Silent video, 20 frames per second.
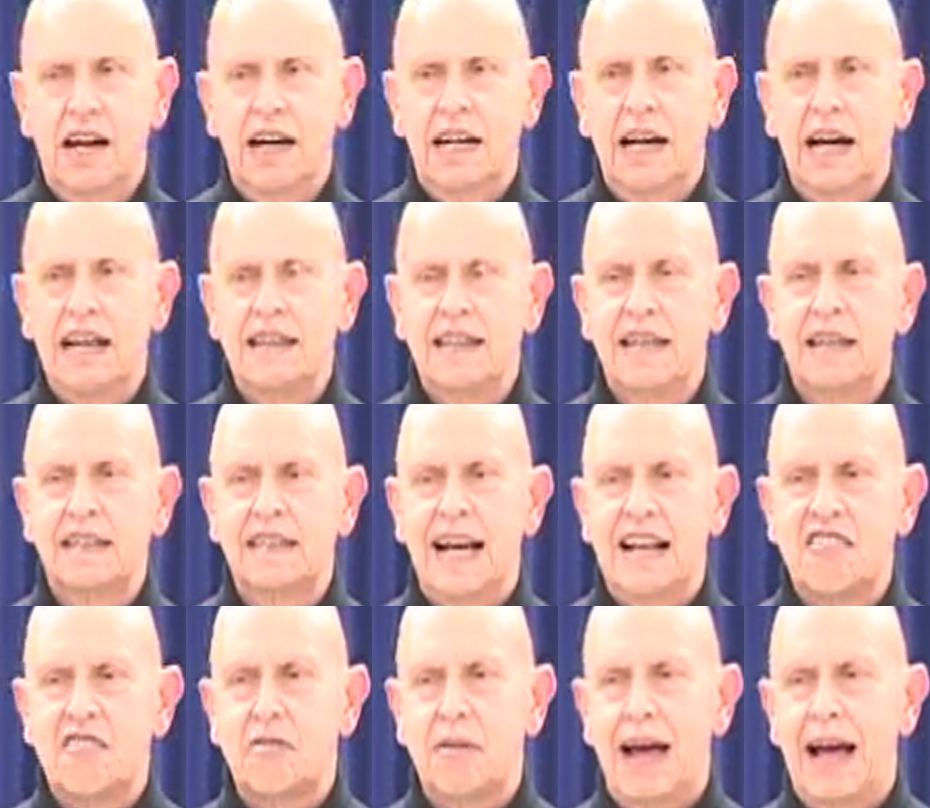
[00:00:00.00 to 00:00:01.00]
And I think
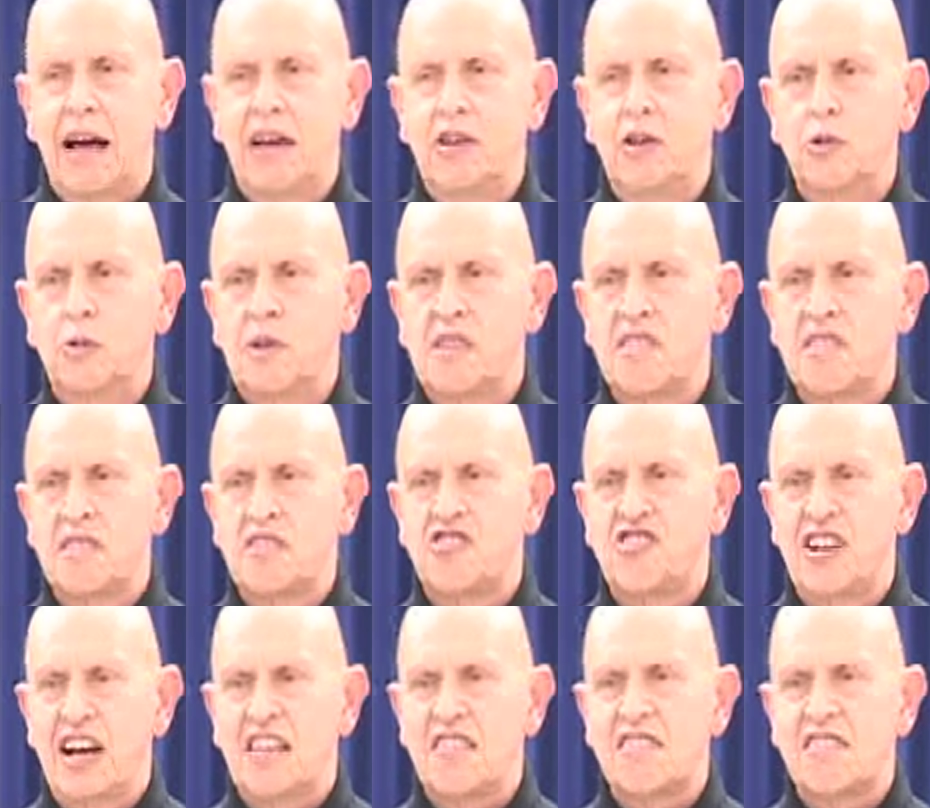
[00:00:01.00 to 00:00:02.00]
that's how you would
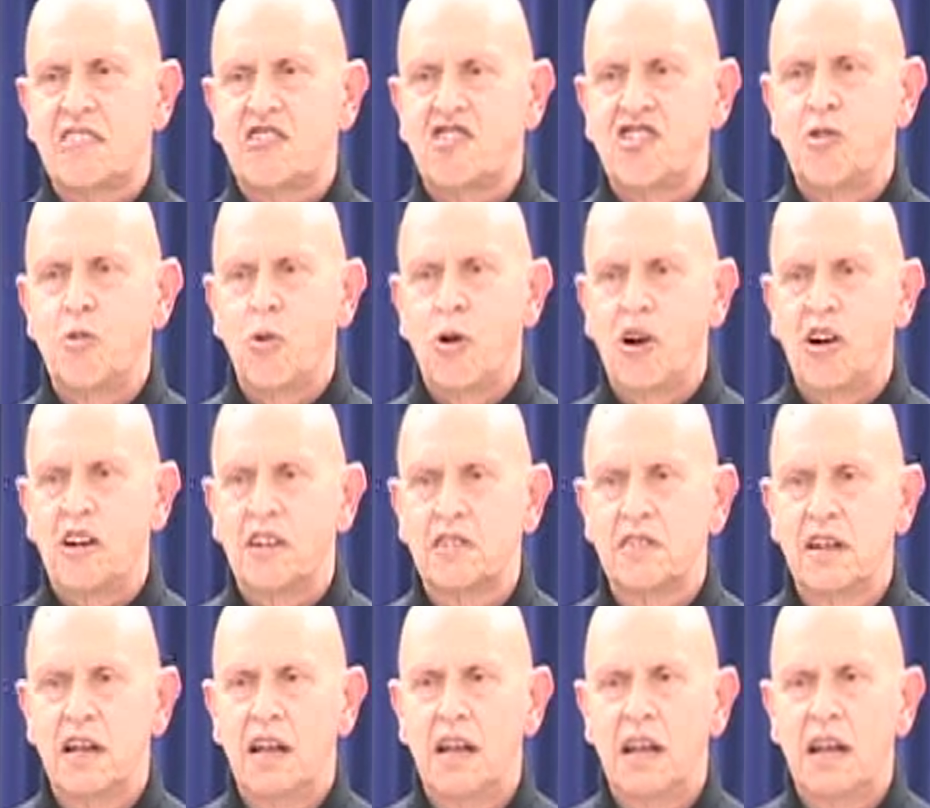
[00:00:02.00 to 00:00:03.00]
suggest she
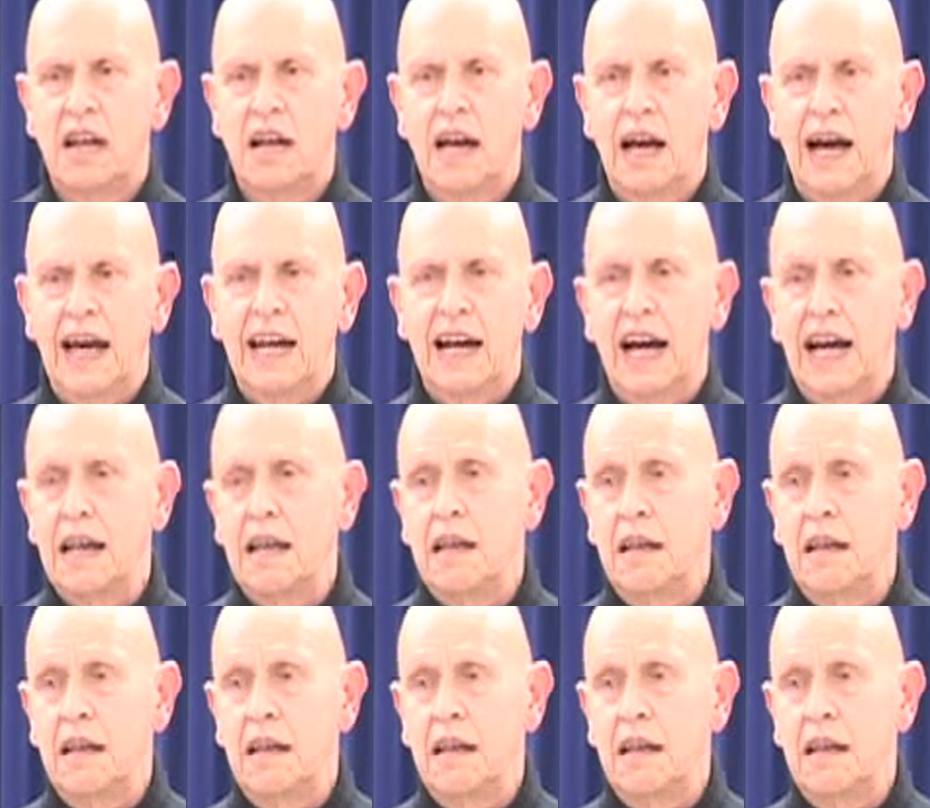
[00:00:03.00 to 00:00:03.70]
worked. And